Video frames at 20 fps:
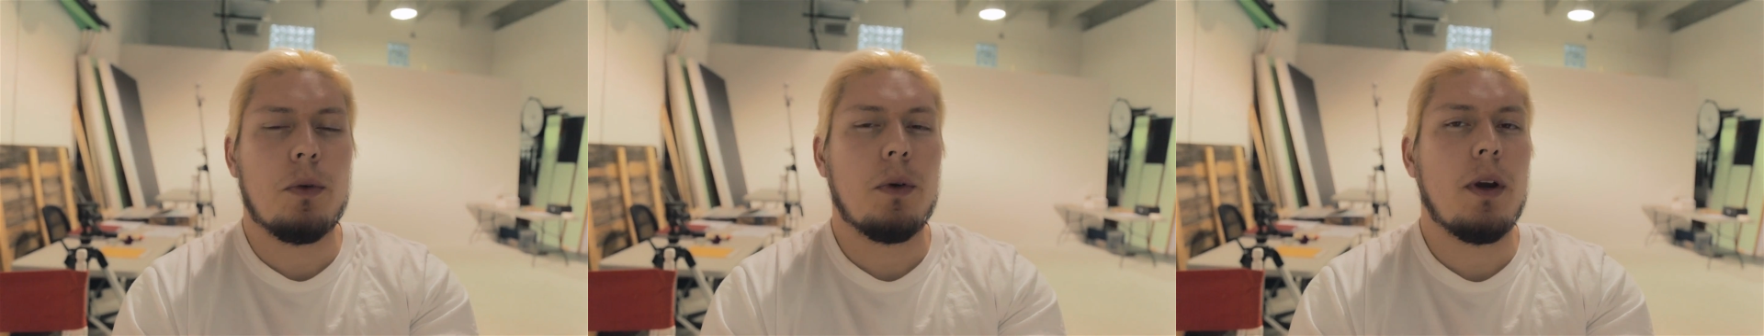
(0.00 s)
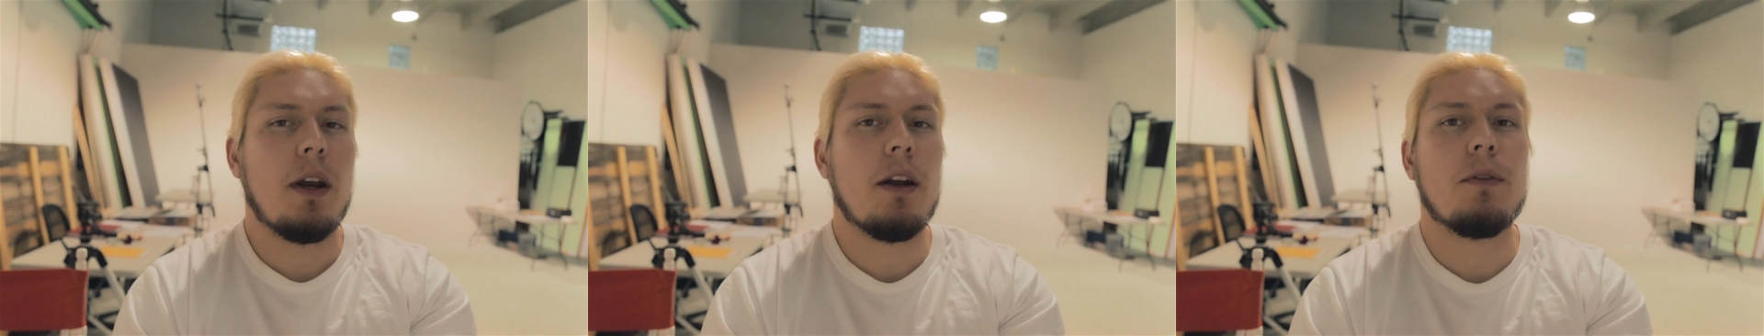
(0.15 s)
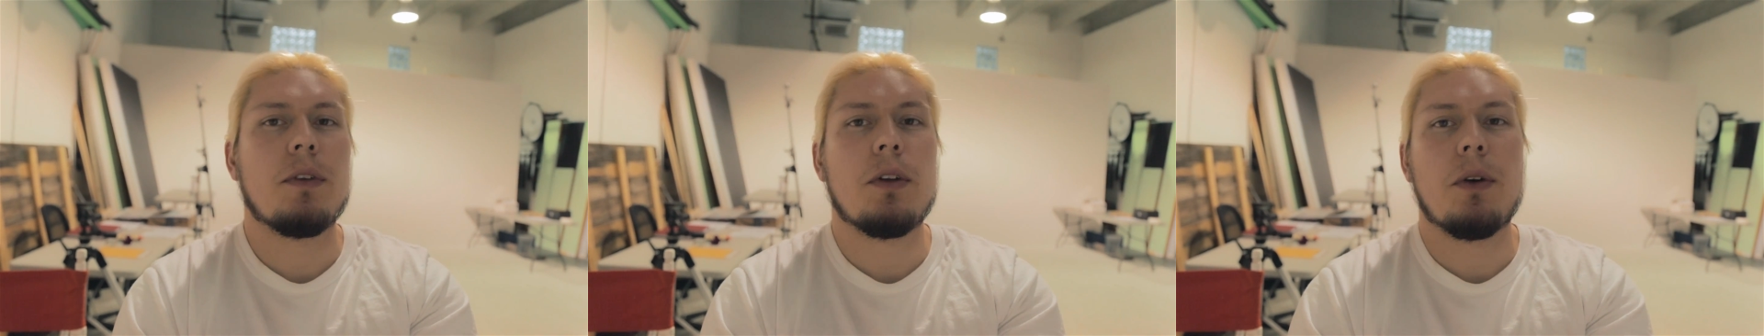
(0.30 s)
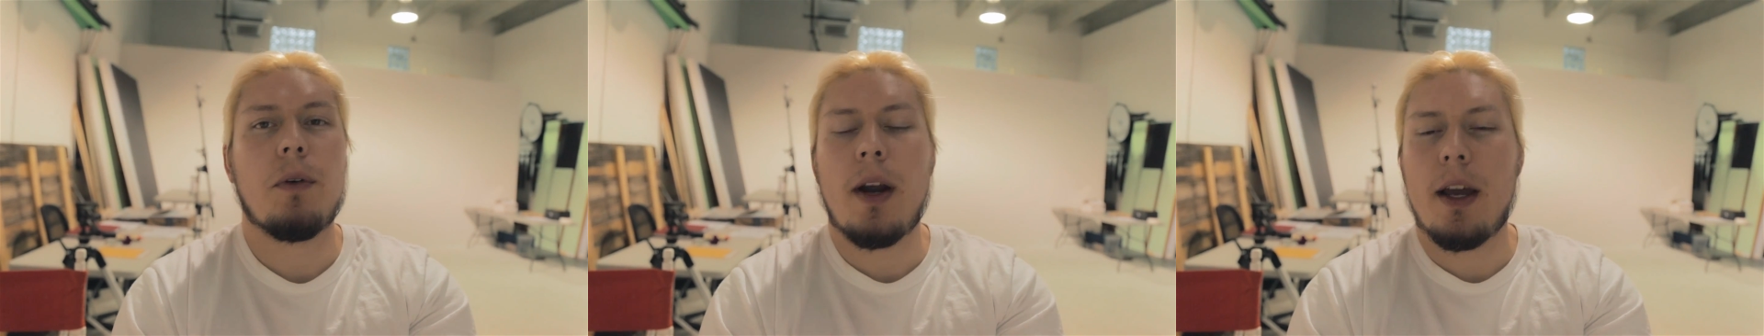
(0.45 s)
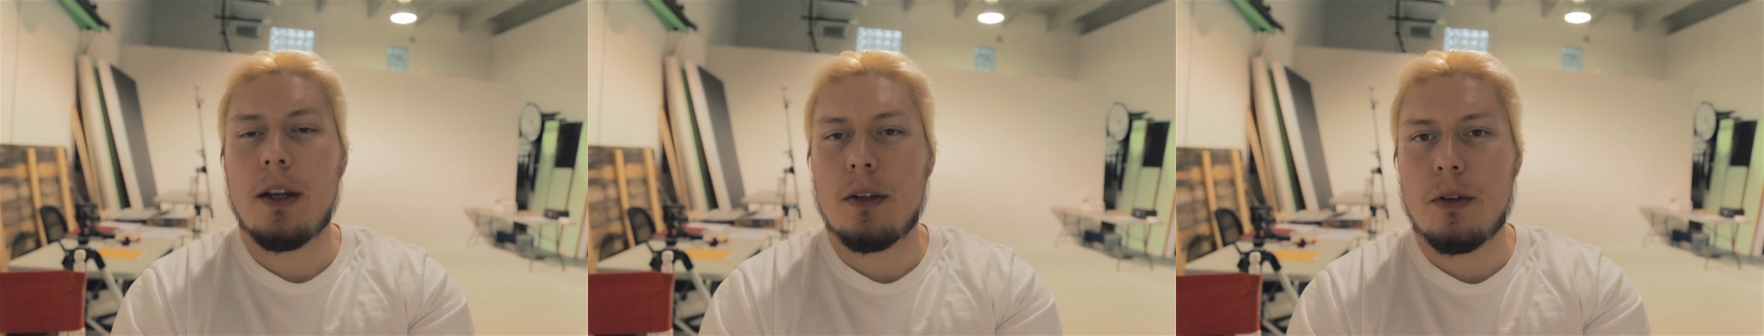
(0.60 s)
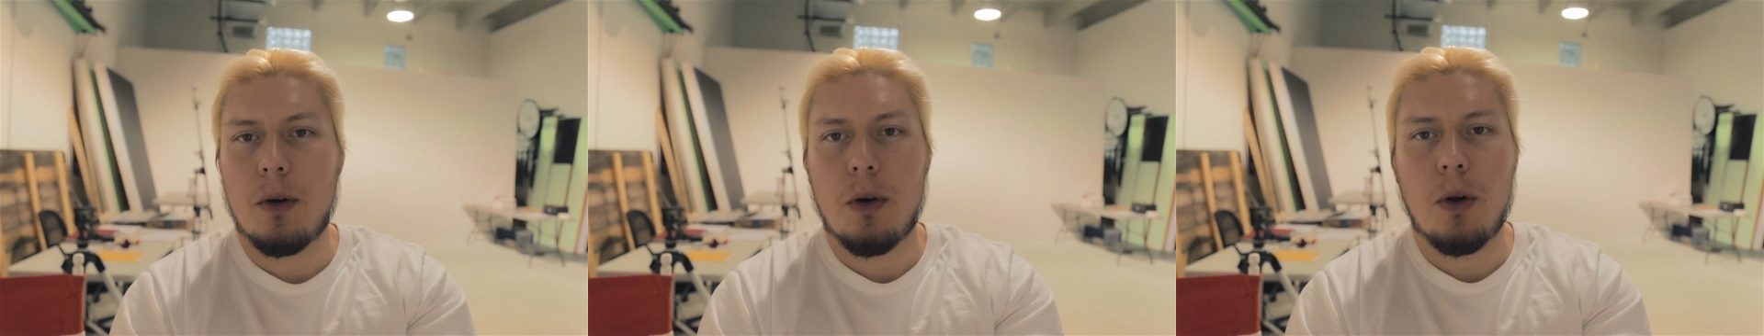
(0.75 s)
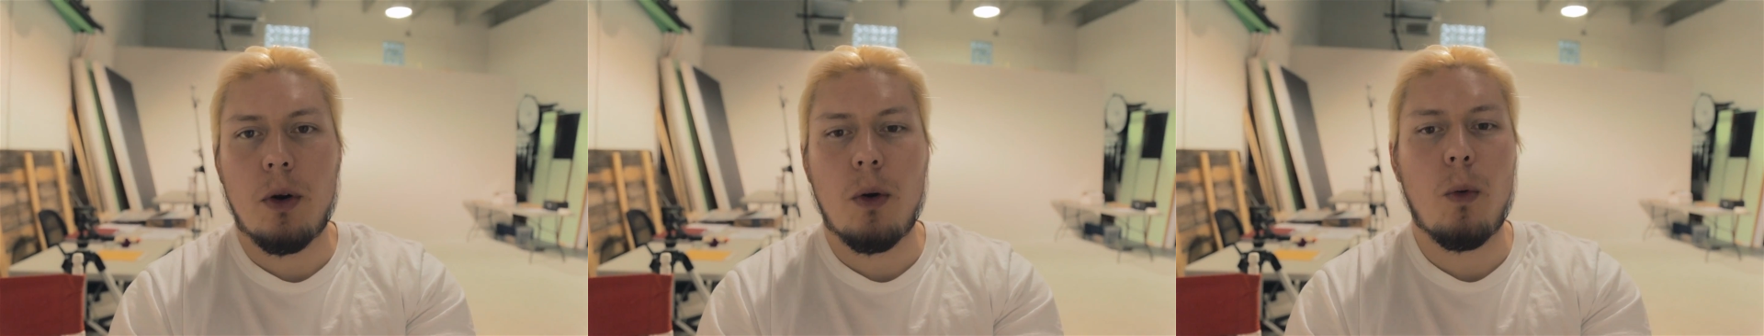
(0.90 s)
creative
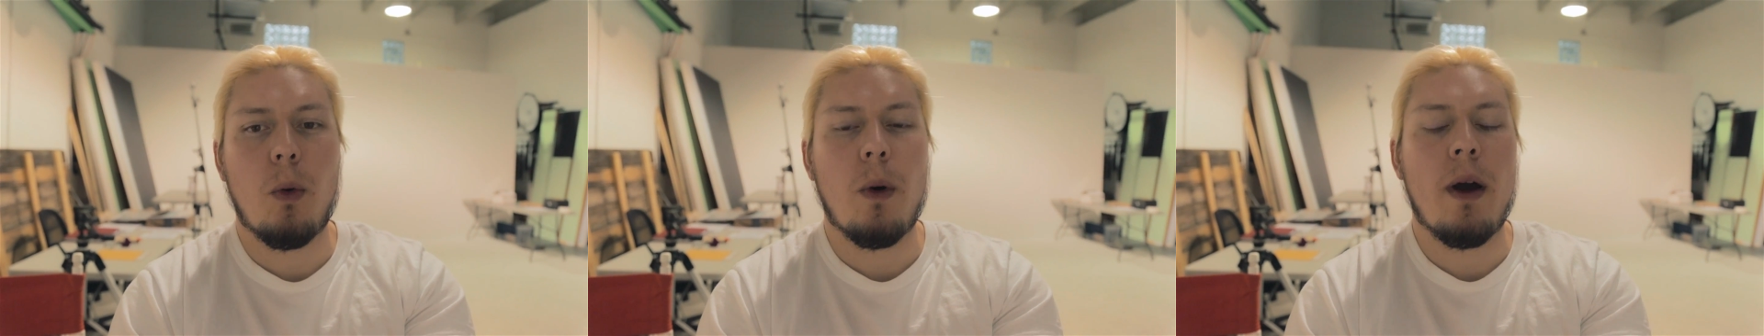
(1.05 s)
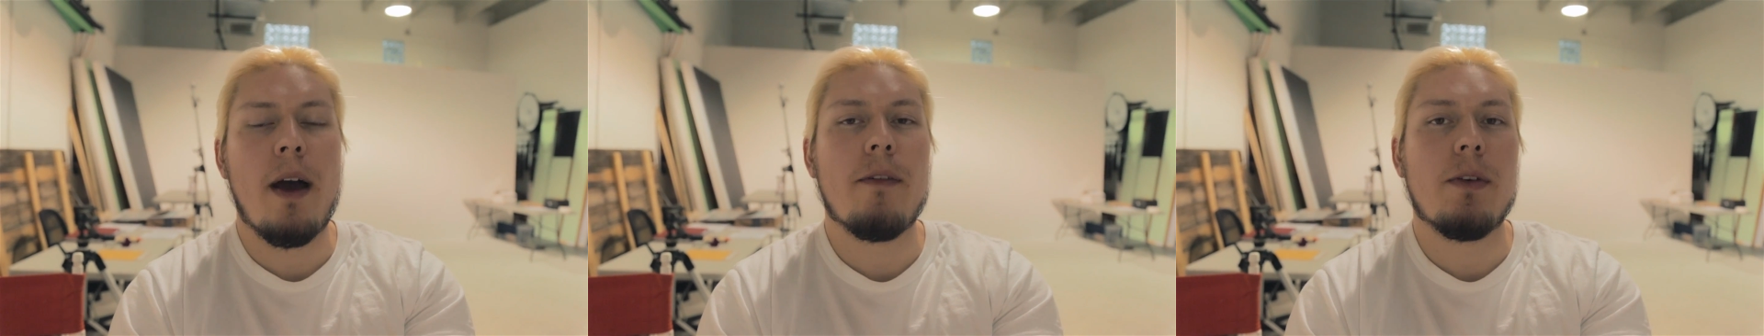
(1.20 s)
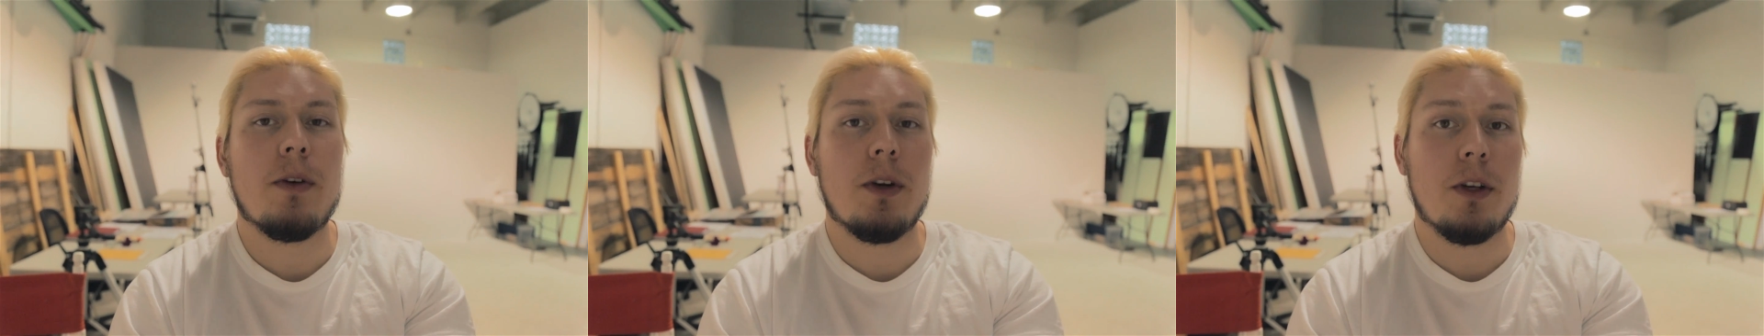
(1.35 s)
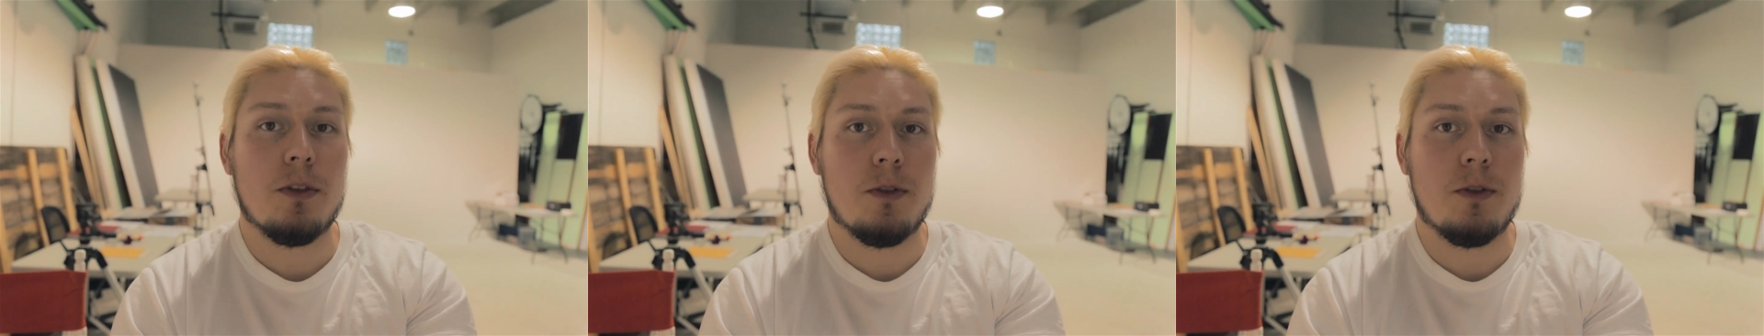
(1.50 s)
director or whoever